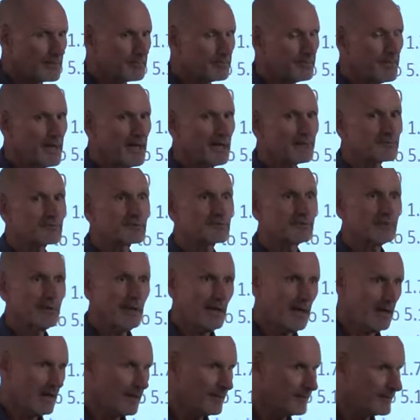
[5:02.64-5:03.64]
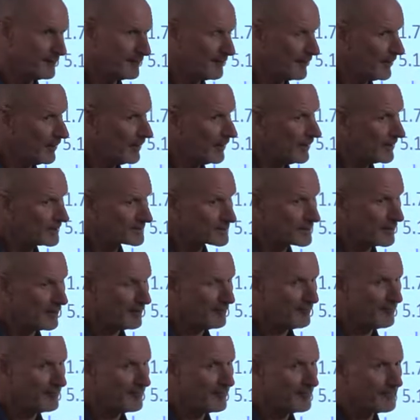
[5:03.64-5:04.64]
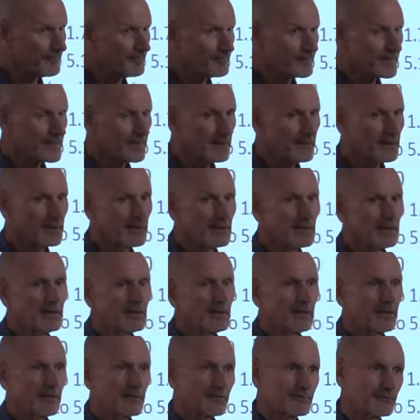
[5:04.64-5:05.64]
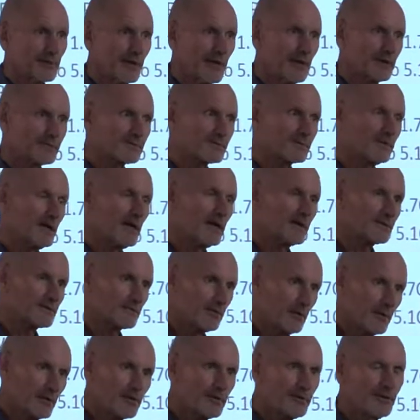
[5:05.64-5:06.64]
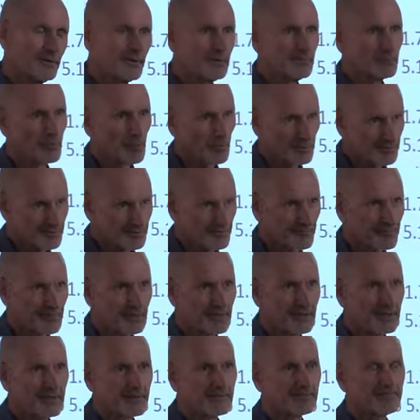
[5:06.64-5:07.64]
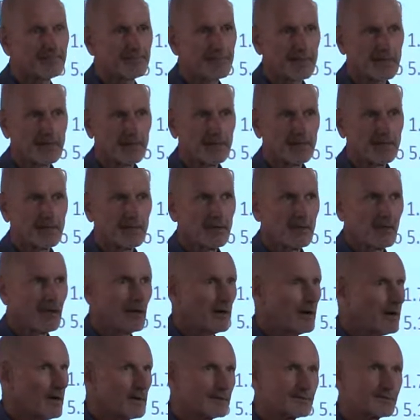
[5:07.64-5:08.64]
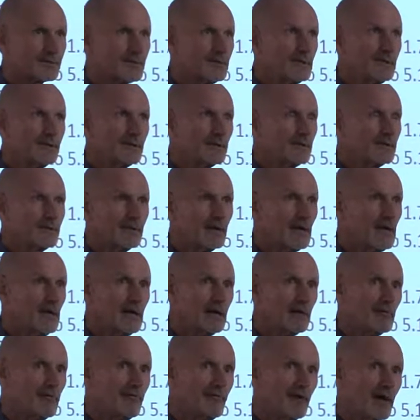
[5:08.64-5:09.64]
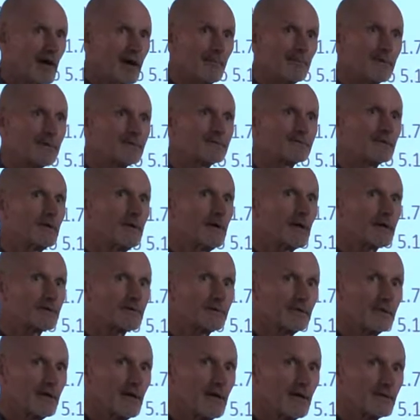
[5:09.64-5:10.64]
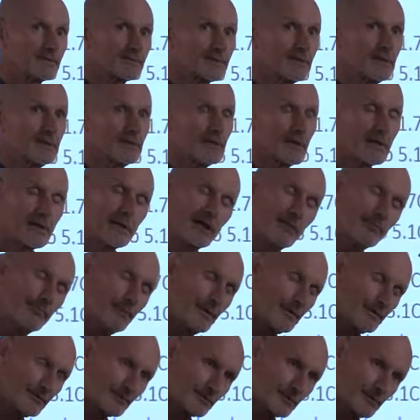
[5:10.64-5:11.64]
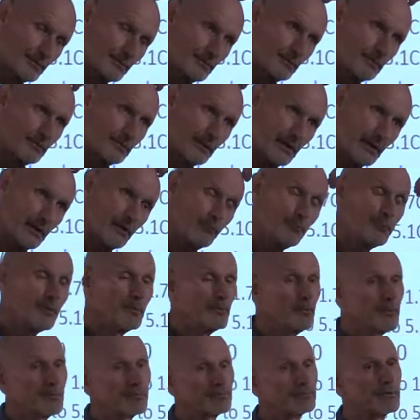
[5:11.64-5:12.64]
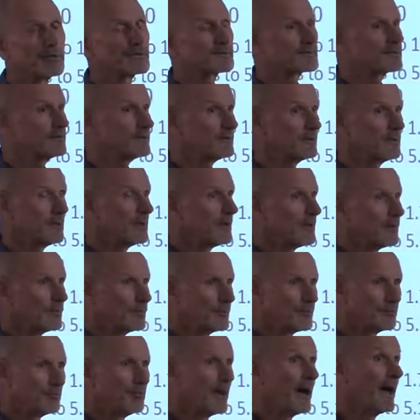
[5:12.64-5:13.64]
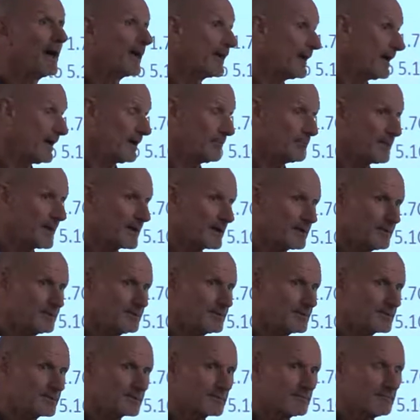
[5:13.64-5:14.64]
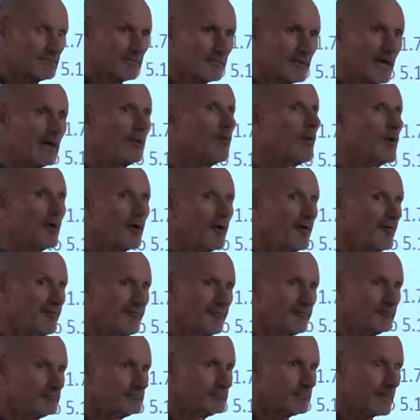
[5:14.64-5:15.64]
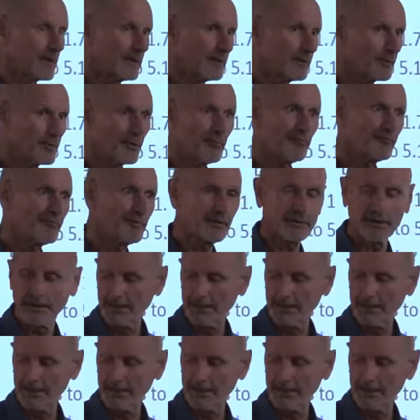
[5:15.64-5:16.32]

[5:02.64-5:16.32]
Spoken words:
lit match and the fire's off. the droughts last longer, they're more severe. I see that now farmers are actually asking the government to help them with rescue, with bailout packages. They want off the